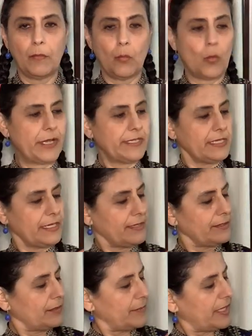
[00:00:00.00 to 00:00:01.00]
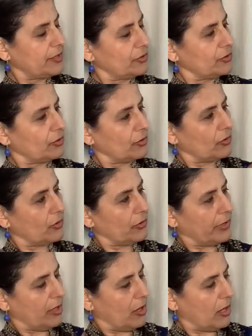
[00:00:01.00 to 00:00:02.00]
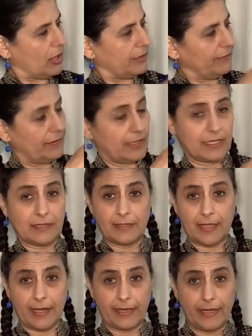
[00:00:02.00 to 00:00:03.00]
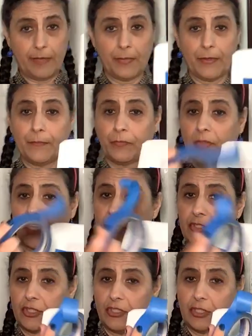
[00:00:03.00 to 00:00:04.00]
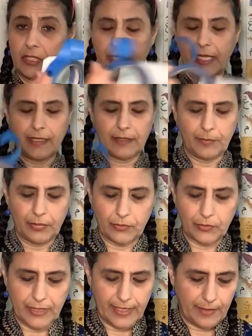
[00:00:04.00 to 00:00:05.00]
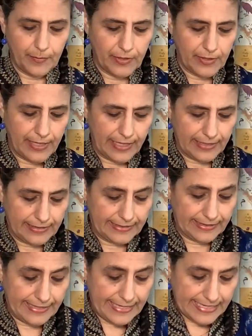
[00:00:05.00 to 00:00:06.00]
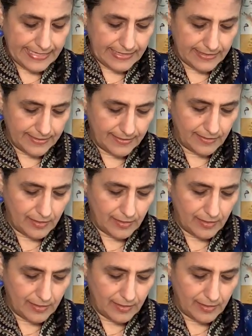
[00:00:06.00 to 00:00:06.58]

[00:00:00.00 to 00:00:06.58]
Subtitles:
wanting to make sure that all of these line up is just to take the blue tape and lay it